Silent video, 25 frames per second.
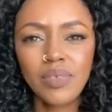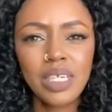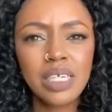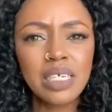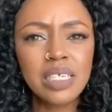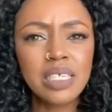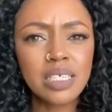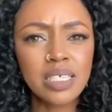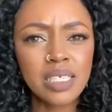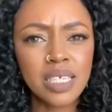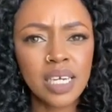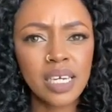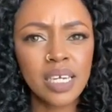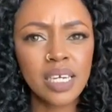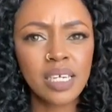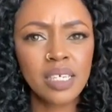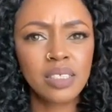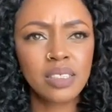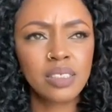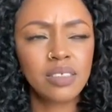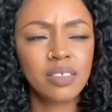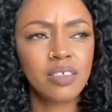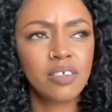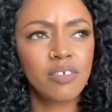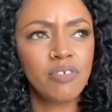
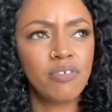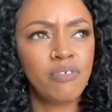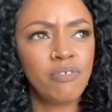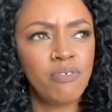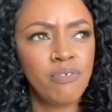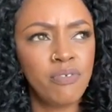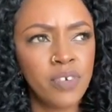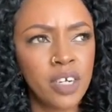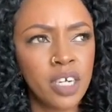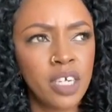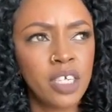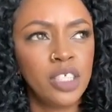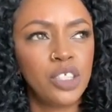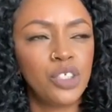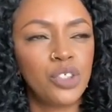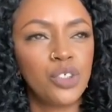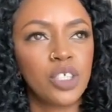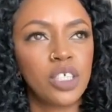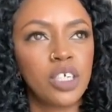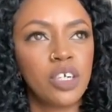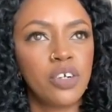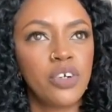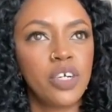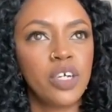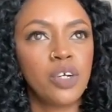Second very
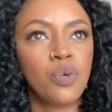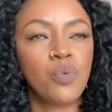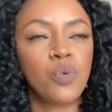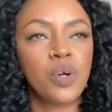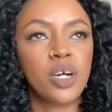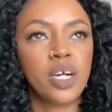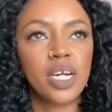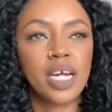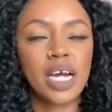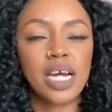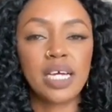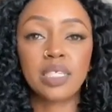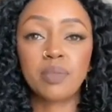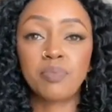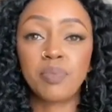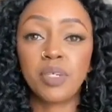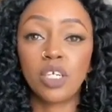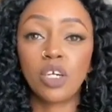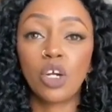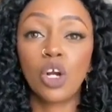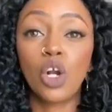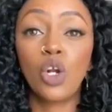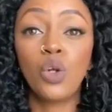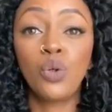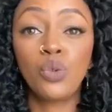triggering word has been
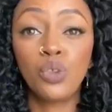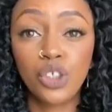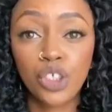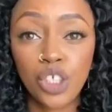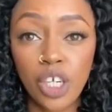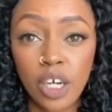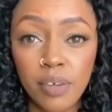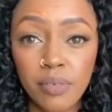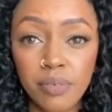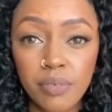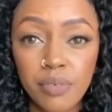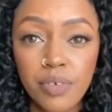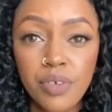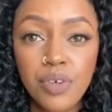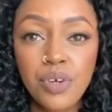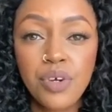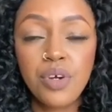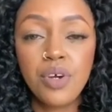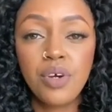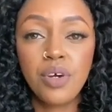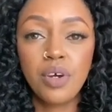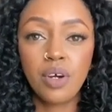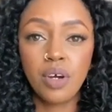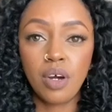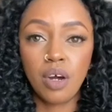closure.
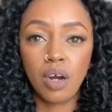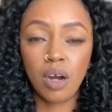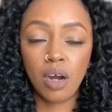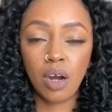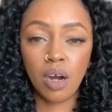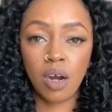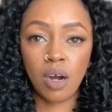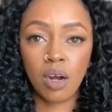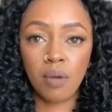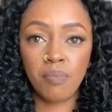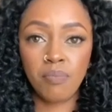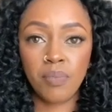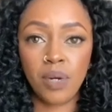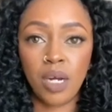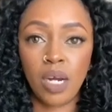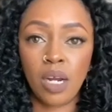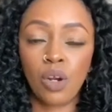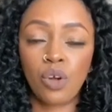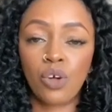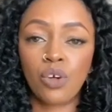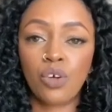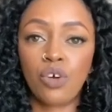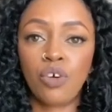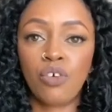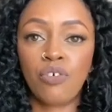A
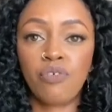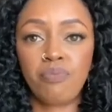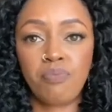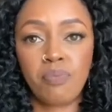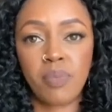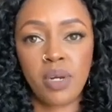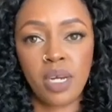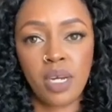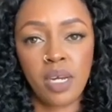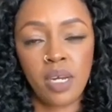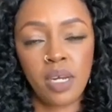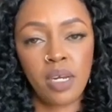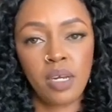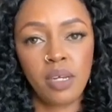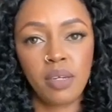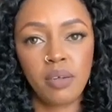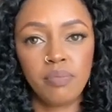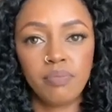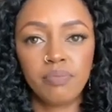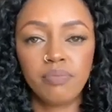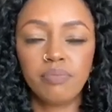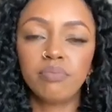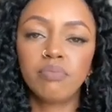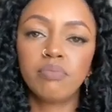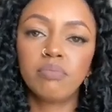lot of my
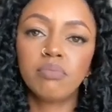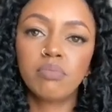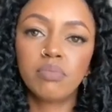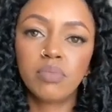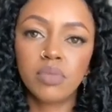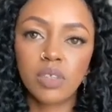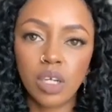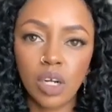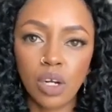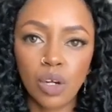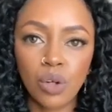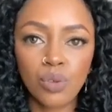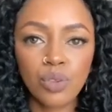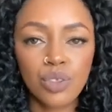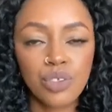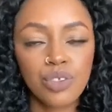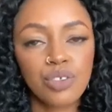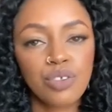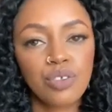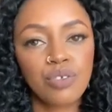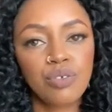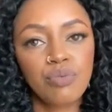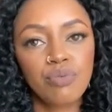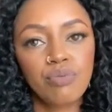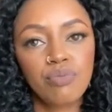
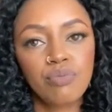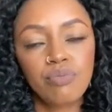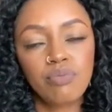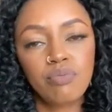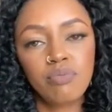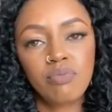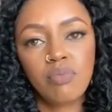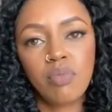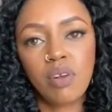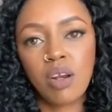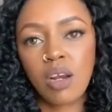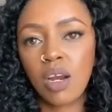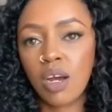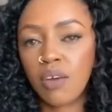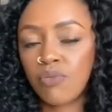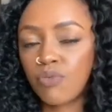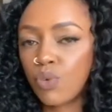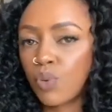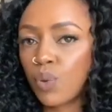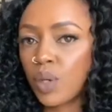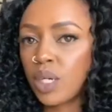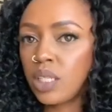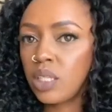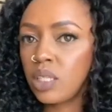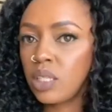close loved
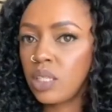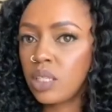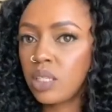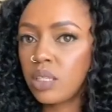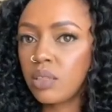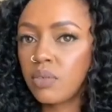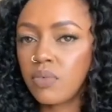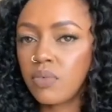ones